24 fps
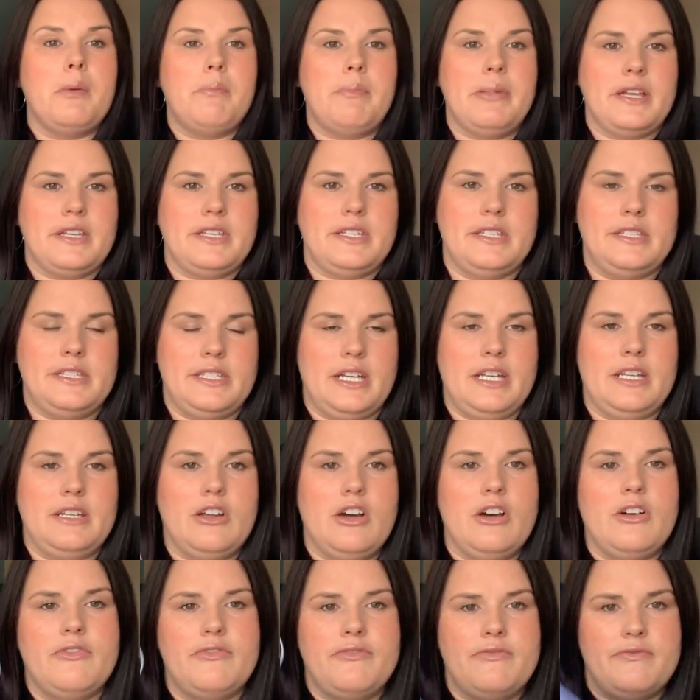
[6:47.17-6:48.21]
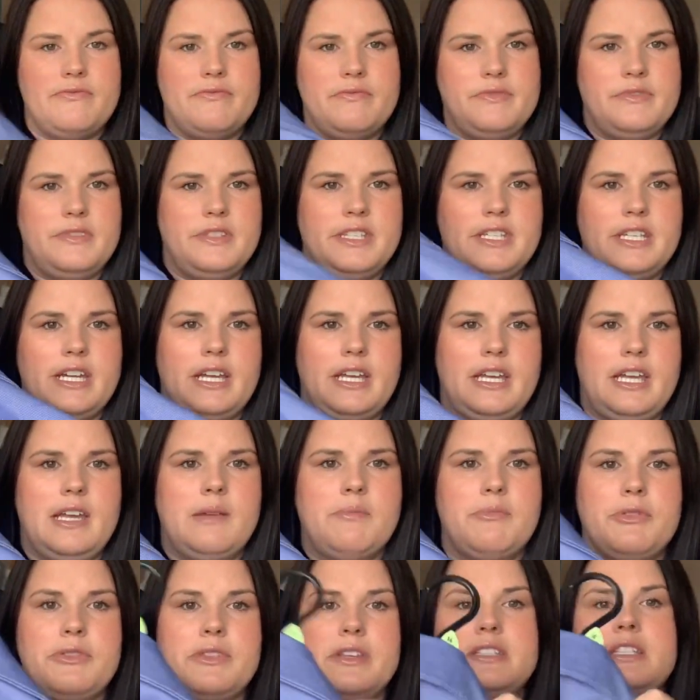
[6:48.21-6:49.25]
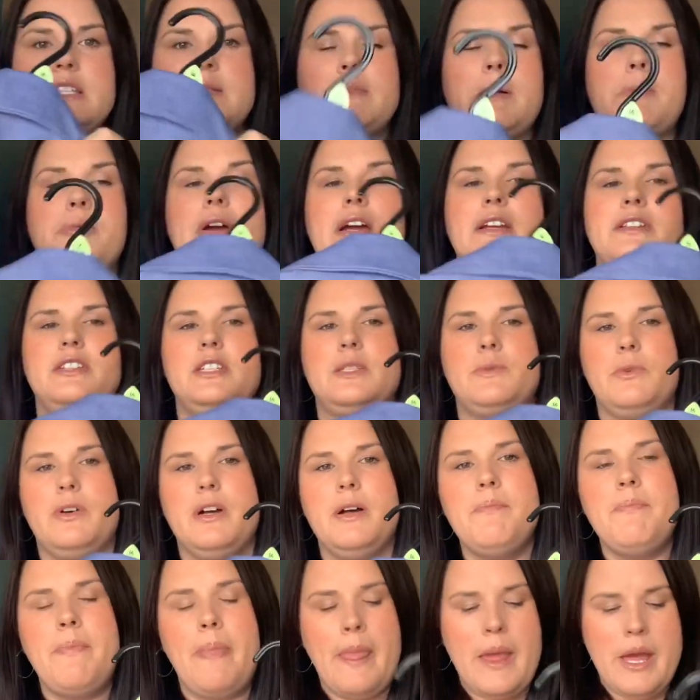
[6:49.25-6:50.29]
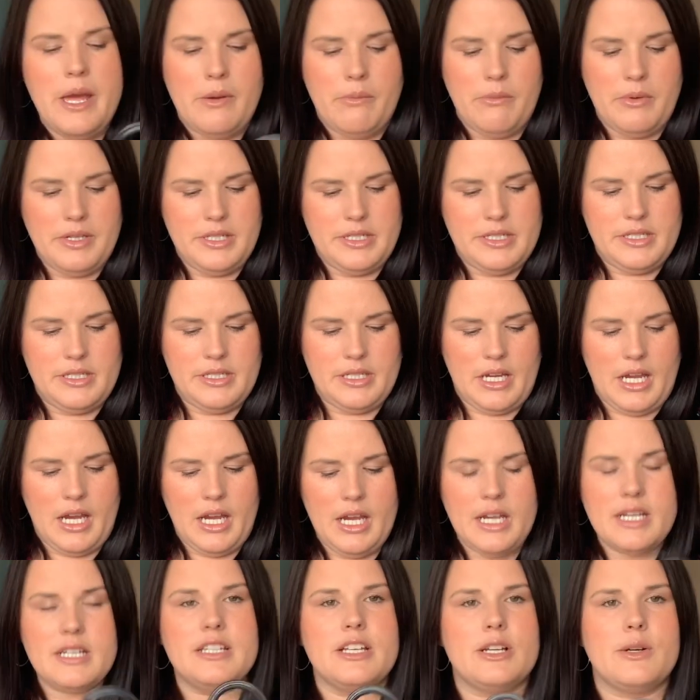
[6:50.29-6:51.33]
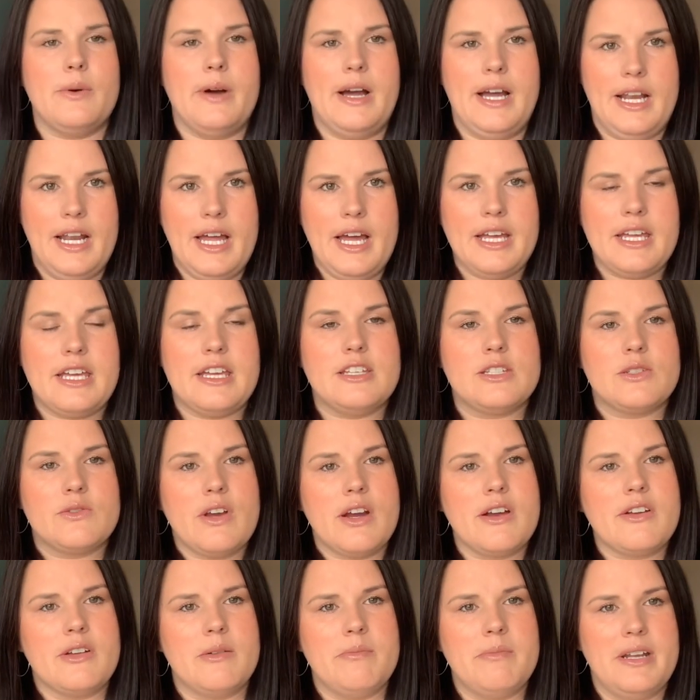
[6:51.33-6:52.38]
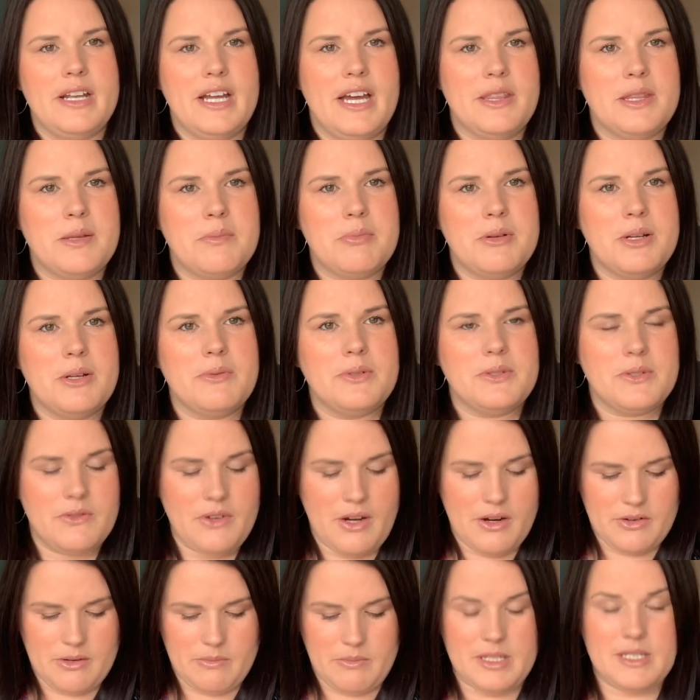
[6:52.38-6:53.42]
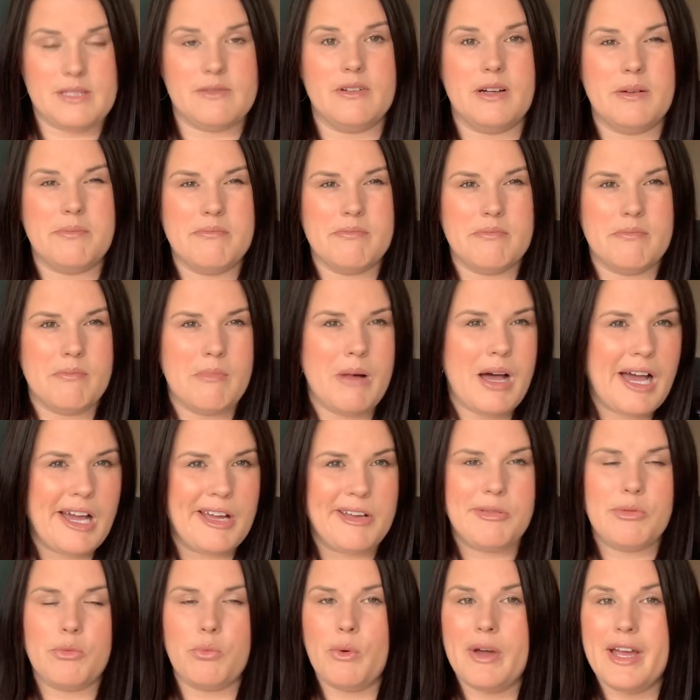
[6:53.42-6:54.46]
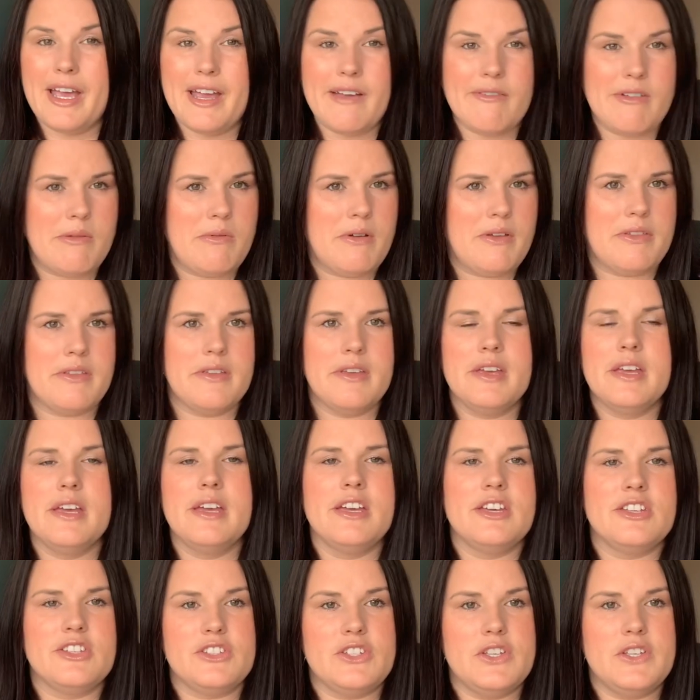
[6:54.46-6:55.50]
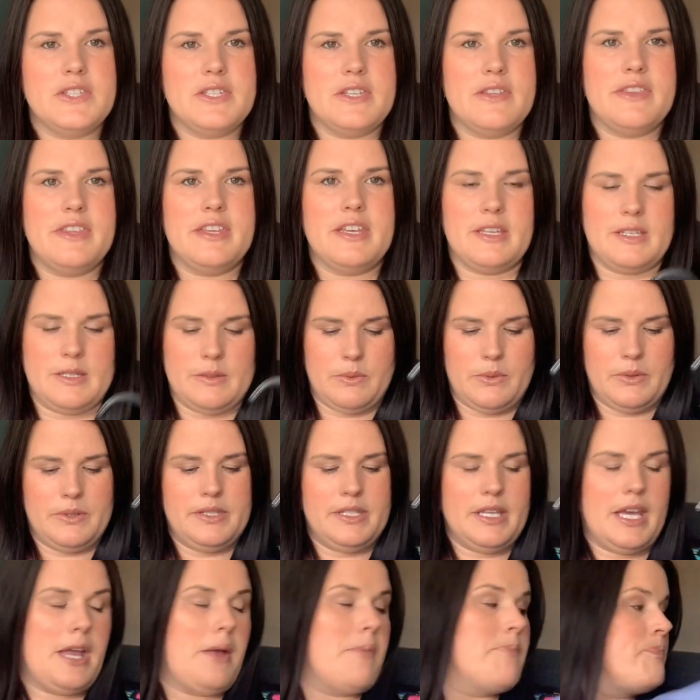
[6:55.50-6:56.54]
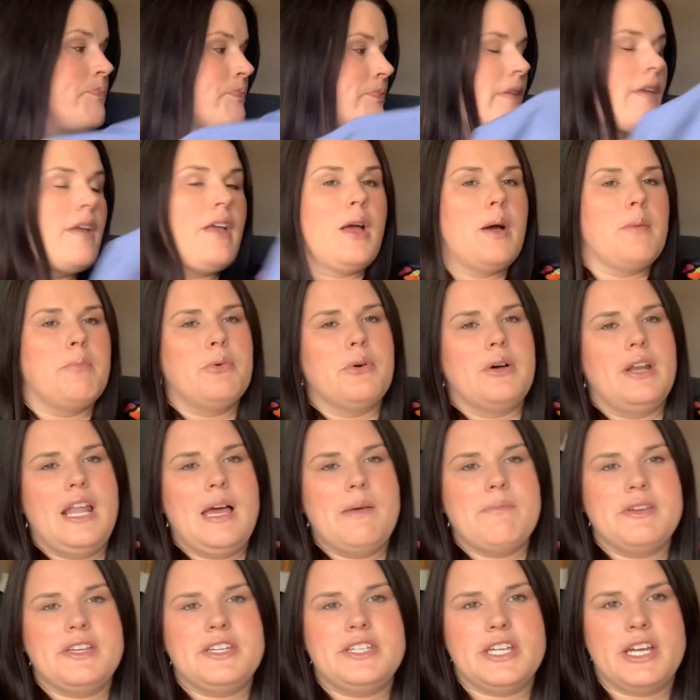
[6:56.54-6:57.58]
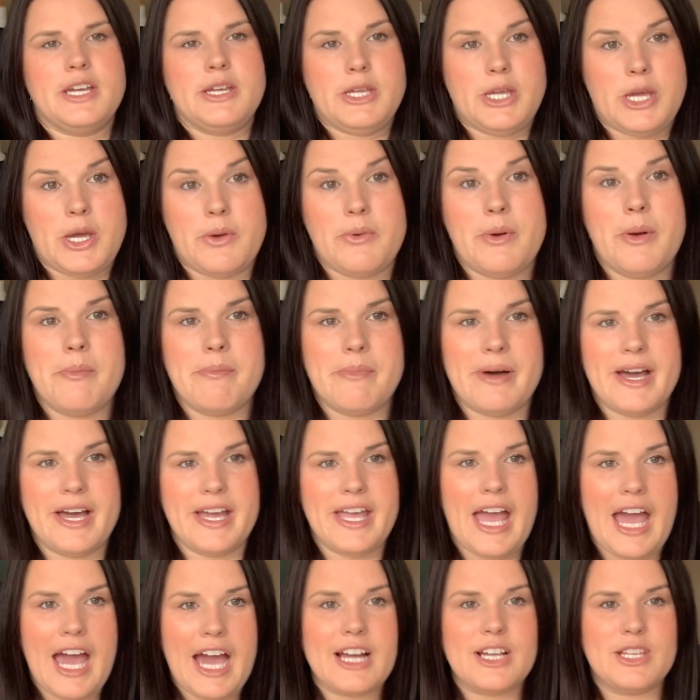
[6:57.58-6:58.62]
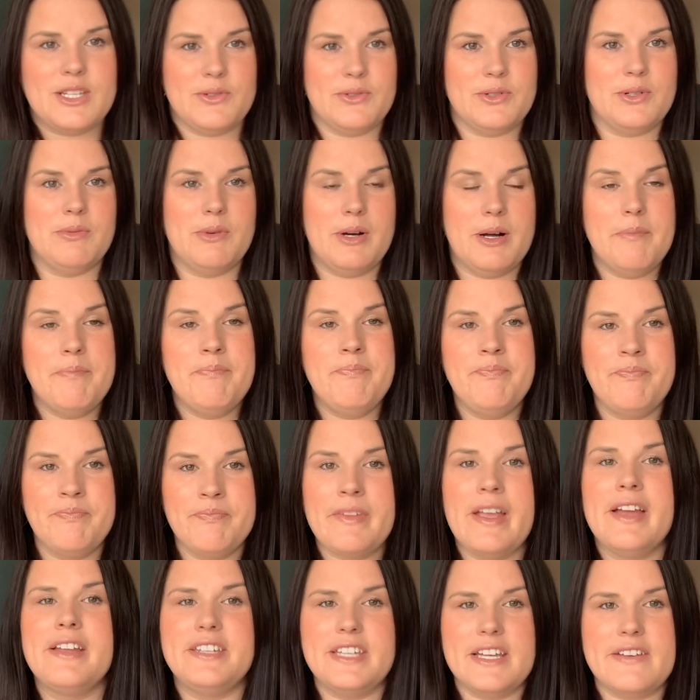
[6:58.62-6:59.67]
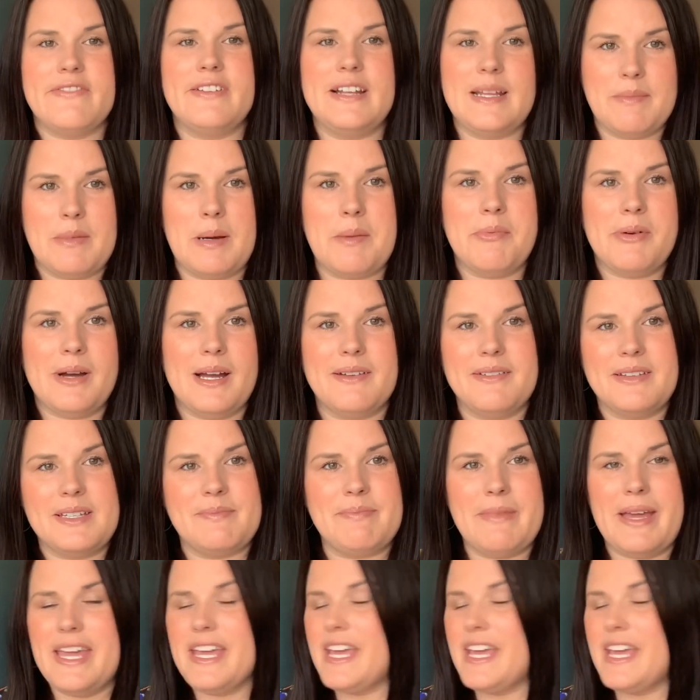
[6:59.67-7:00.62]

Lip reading: pictures in of the jacket, but this is my practice one, which I actually quite like. It's grown on me now. The blue has grown on me, so I might wear it with certain things, we'll see. But let me show you my actual one. Definitely my proudest make